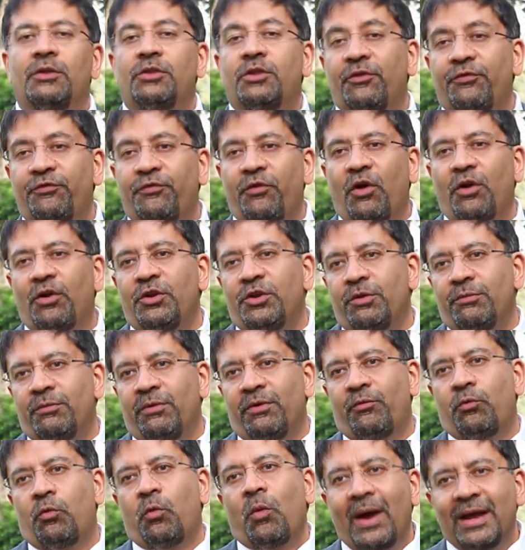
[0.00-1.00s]
the volume
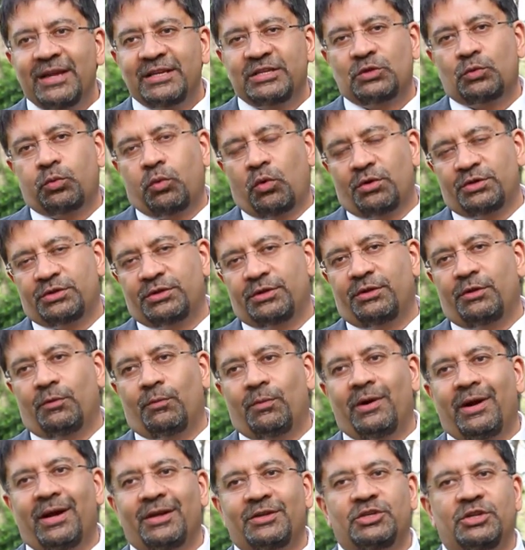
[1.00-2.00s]
of wastewater that
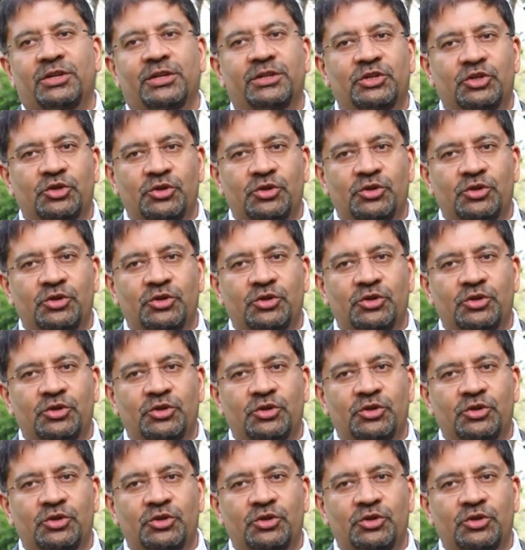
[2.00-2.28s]
we're actually